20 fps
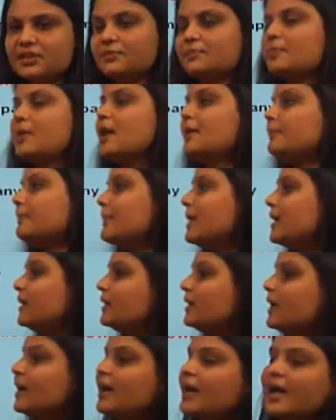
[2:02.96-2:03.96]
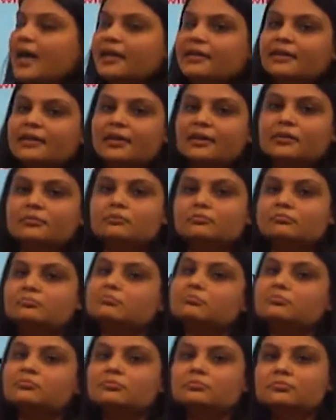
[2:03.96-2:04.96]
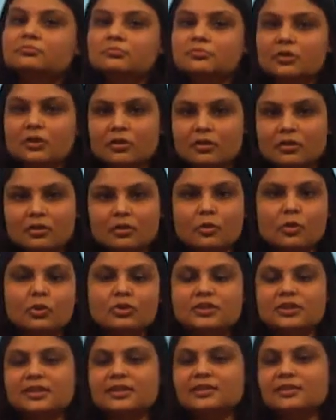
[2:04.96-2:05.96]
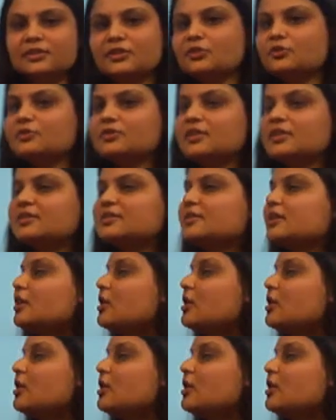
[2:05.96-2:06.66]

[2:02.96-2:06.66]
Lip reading: department, and the hotel uses the